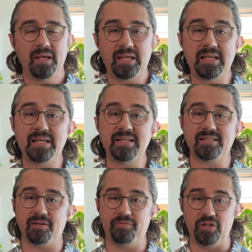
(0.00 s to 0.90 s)

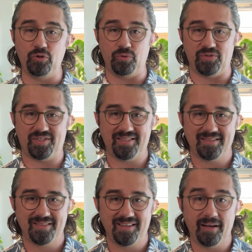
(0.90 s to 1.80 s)
Ease of use.
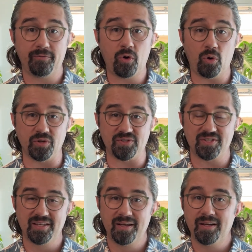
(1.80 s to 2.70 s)
Of
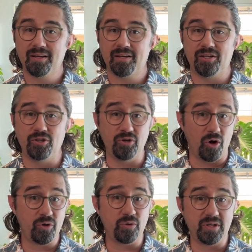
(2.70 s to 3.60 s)
course, you
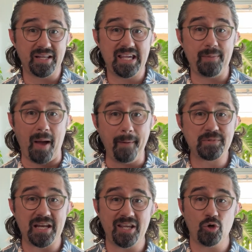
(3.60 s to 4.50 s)
know you need to keep
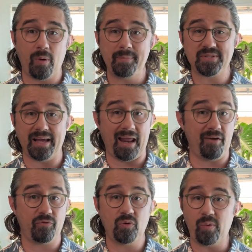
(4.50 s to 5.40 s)
updating your website
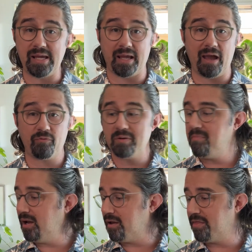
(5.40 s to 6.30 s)
every week, every
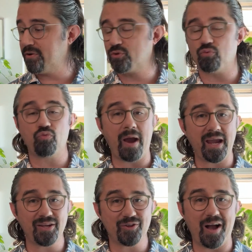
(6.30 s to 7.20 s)
month. There's
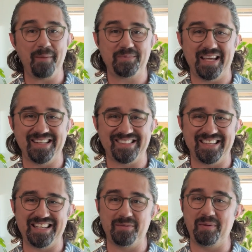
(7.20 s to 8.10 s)
regular updates
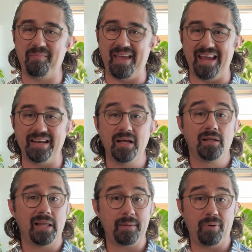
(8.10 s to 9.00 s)
that need to be made,
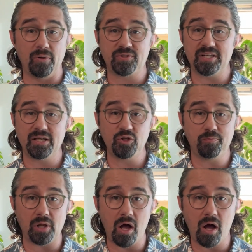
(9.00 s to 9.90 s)
like posting a new
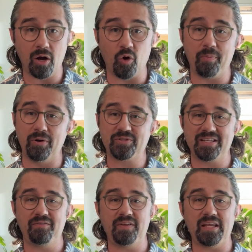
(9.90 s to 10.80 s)
blog or
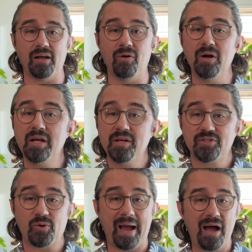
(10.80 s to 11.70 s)
posting a video.
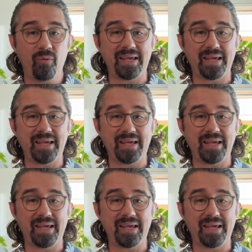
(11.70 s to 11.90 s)
So how